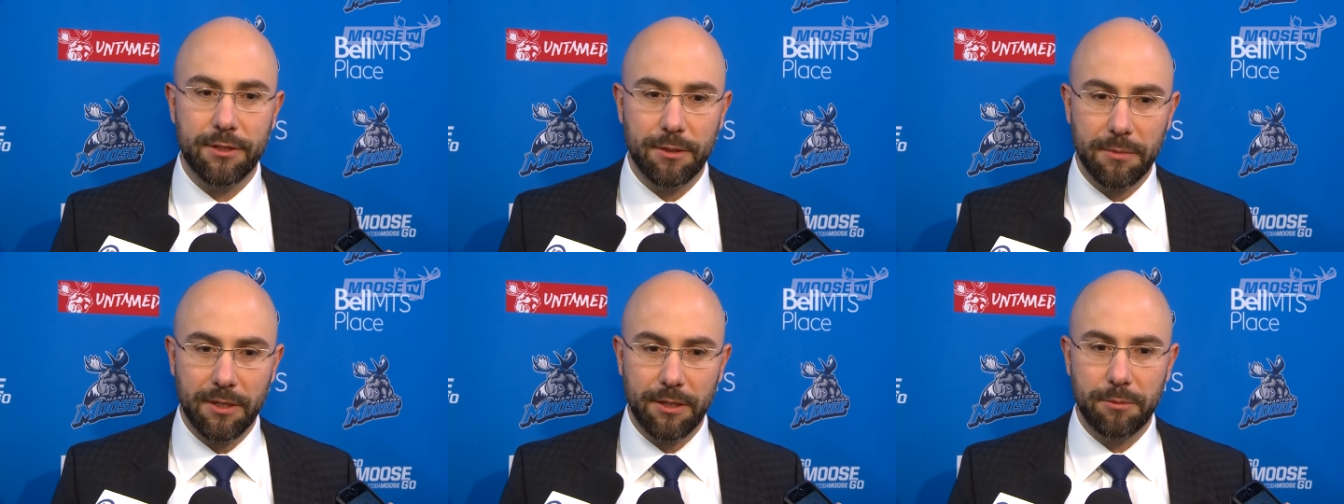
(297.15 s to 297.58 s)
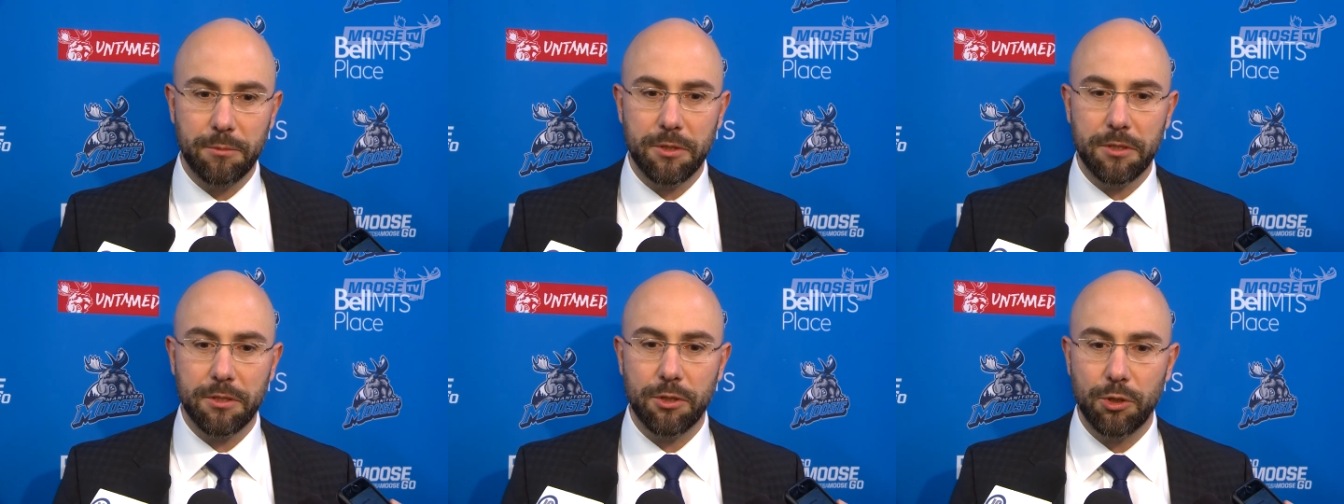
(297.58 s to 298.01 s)

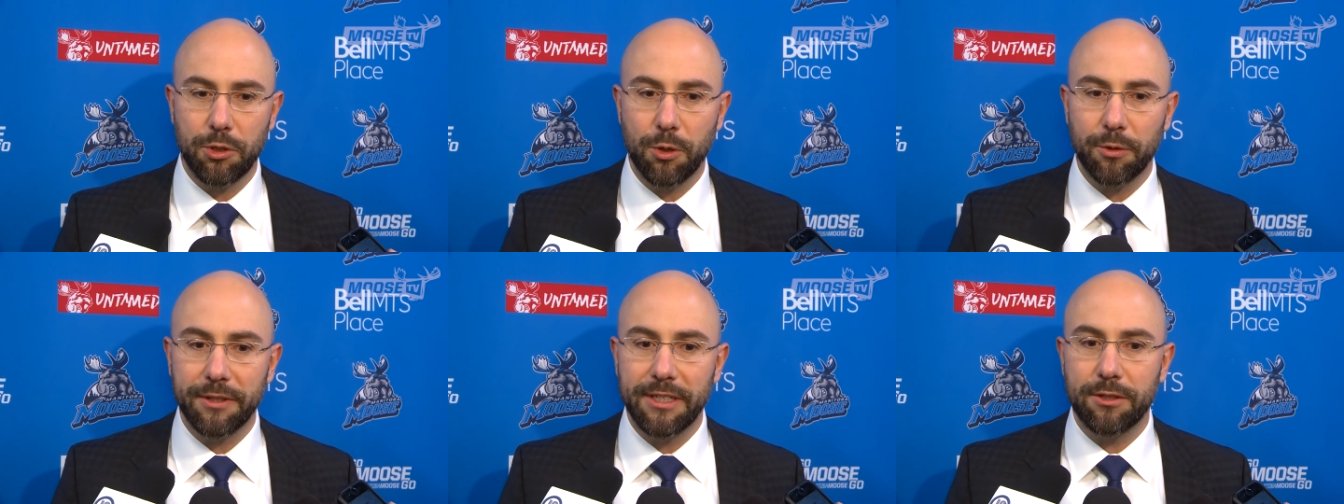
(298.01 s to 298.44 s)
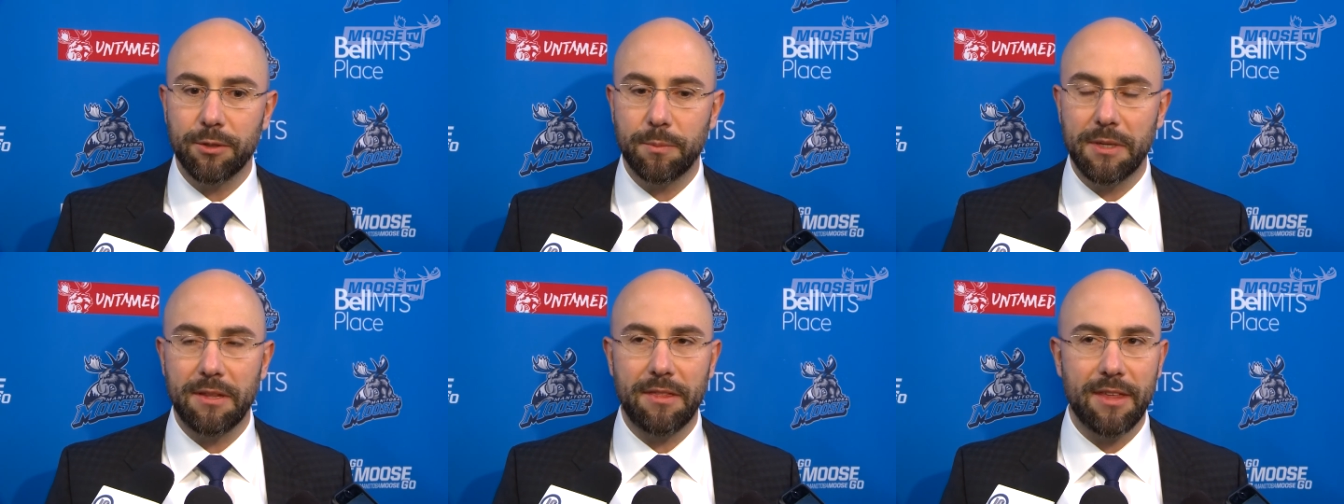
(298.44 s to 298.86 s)
Sometimes you don't need to
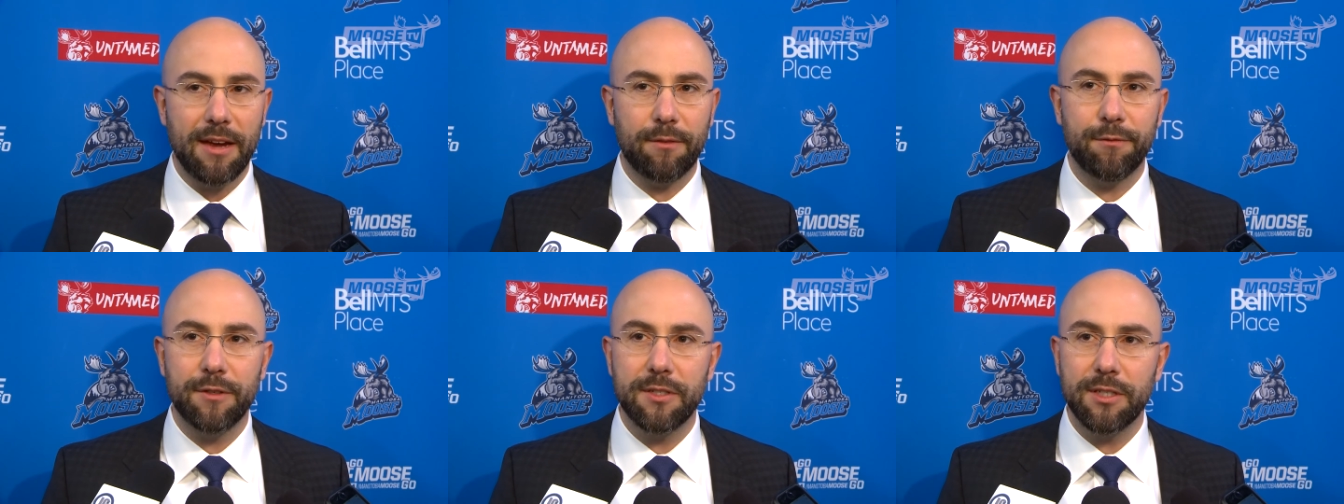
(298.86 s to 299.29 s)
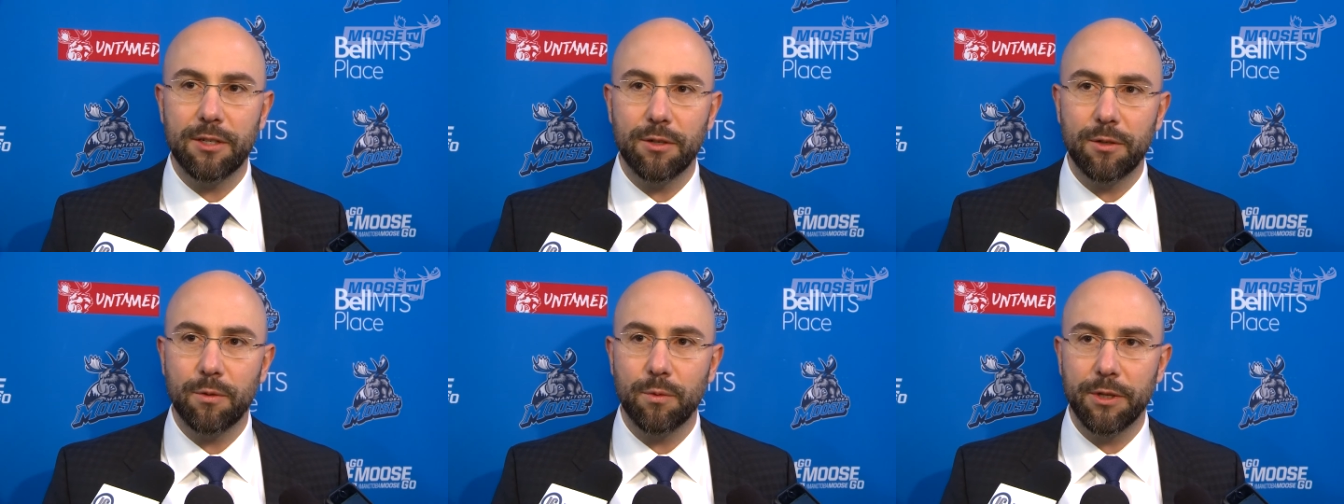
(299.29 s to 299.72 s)
be that
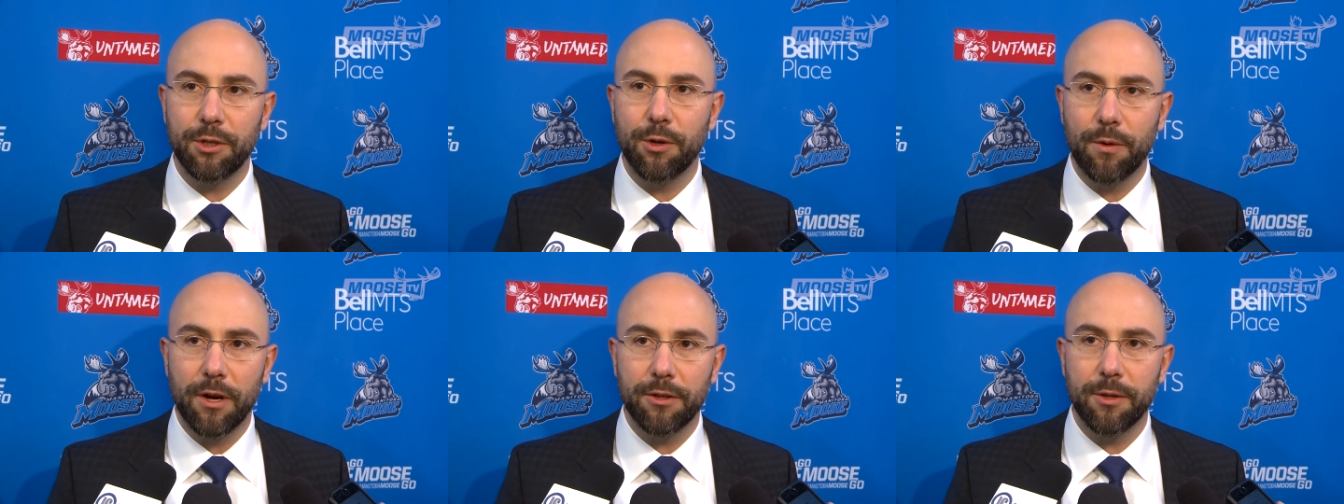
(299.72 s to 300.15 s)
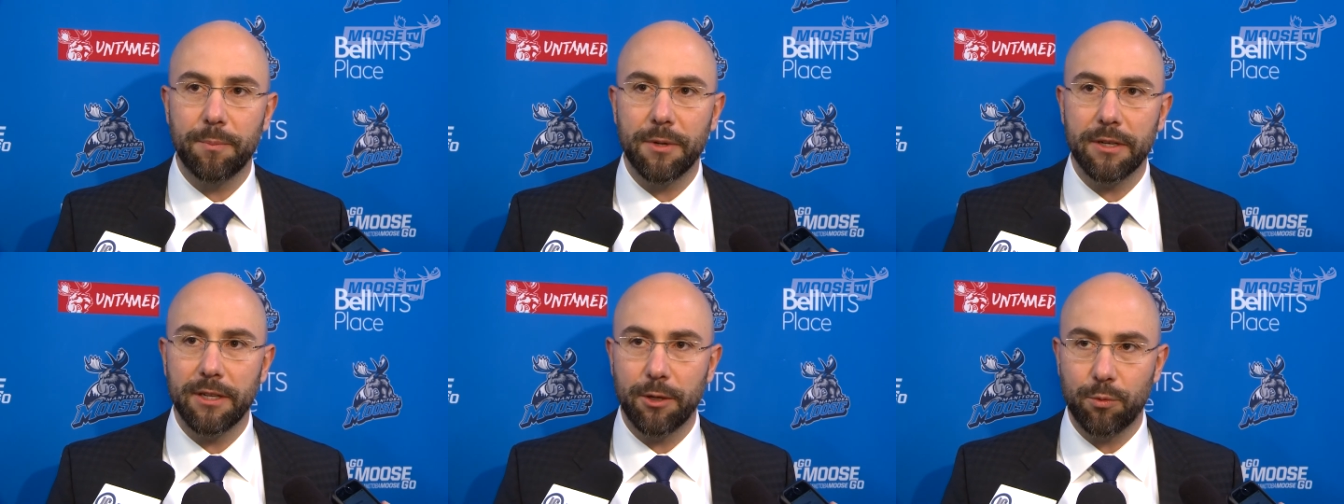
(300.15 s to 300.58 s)
physical when you're on the
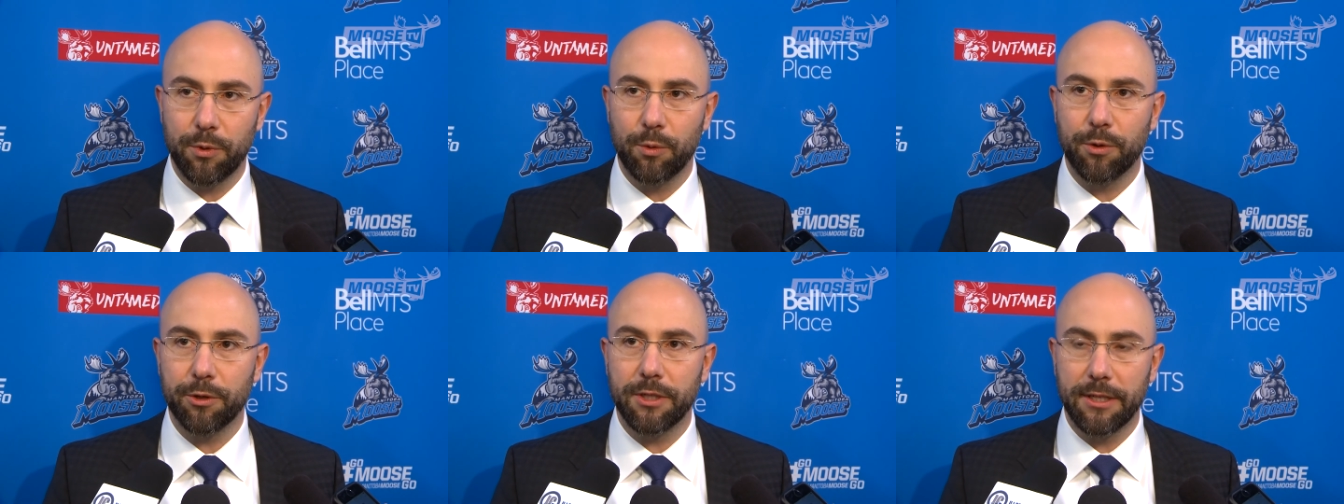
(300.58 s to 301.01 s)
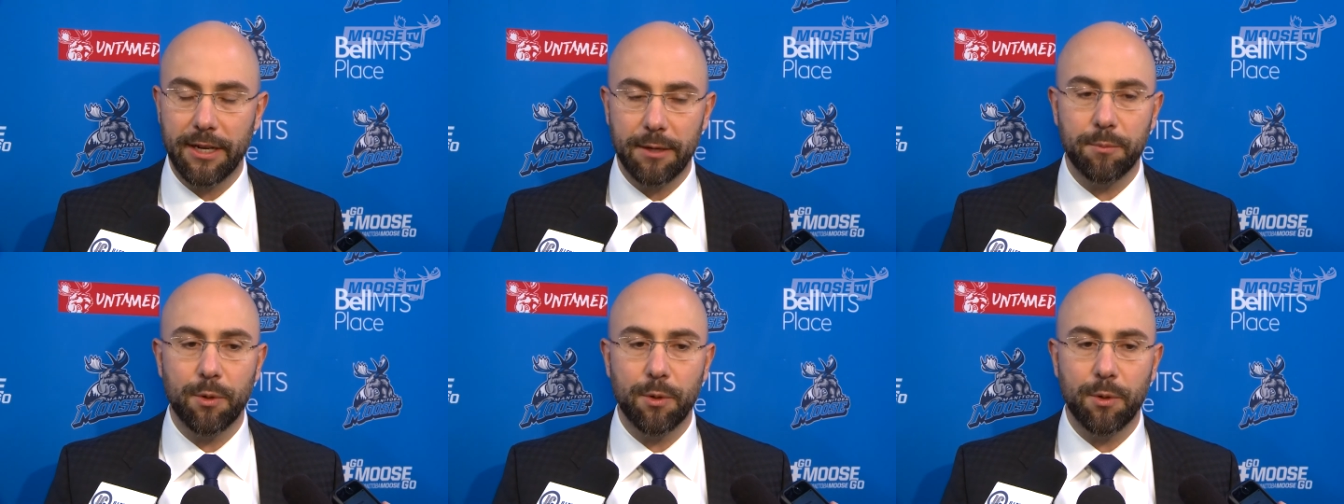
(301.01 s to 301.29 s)
puck like we were tonight.